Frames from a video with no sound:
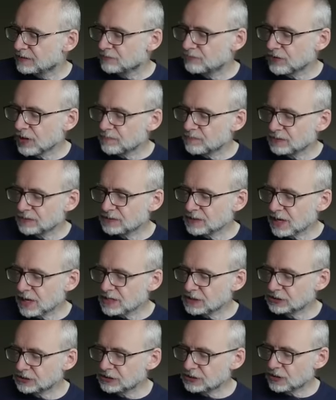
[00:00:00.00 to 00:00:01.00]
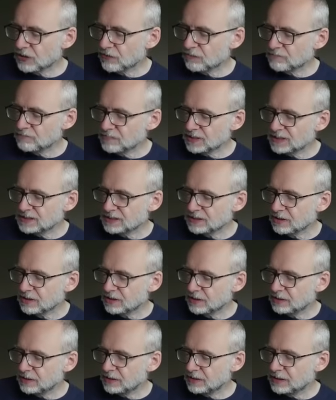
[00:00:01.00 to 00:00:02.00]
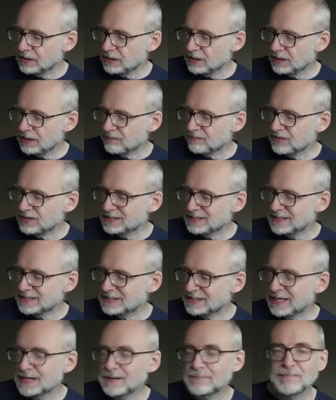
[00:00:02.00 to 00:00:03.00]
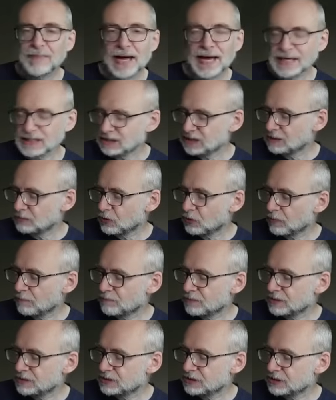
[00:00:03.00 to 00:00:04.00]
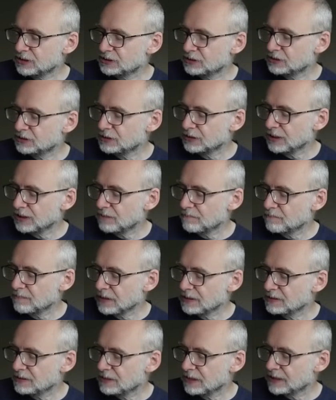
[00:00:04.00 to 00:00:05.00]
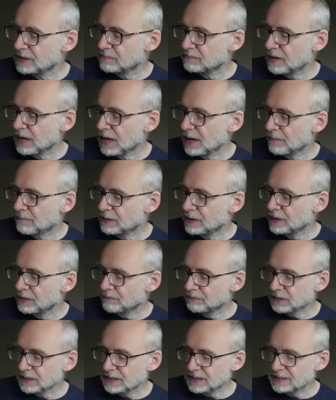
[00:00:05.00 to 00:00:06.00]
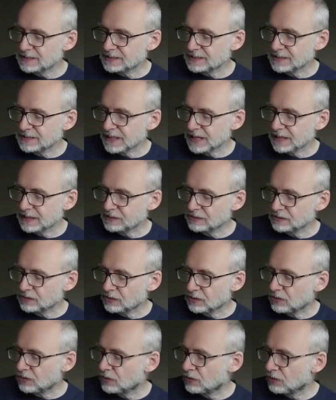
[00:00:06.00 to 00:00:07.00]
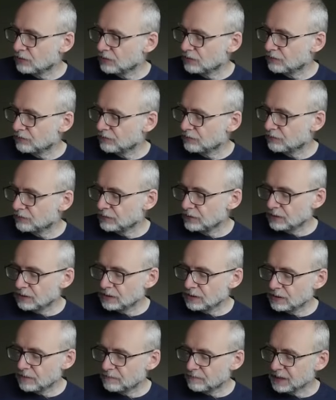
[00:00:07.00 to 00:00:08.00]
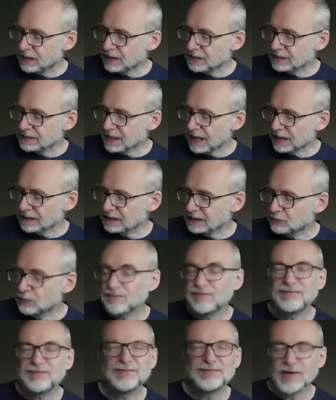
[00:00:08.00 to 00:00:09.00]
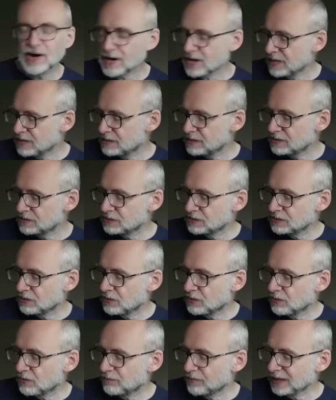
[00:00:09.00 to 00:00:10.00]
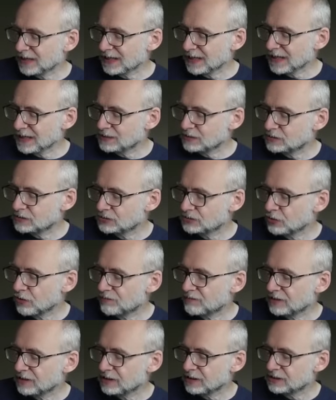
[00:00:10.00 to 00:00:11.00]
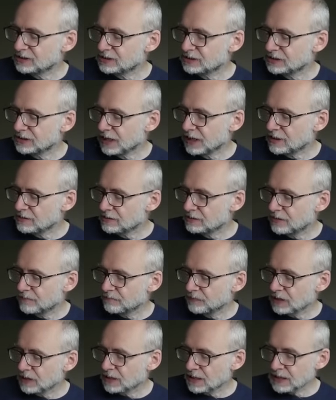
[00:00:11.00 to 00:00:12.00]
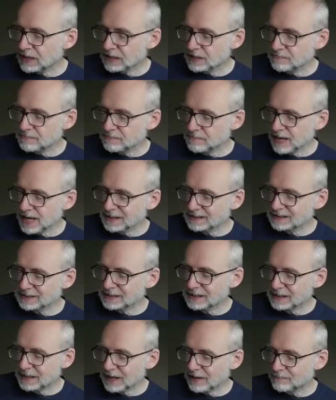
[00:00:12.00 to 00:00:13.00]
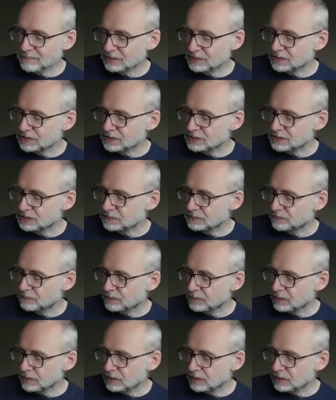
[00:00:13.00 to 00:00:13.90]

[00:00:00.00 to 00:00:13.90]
The reputation of Mizar, if it is in maximal position in a mundane map, is that of being connected with fires of catastrophic extent and mass calamities.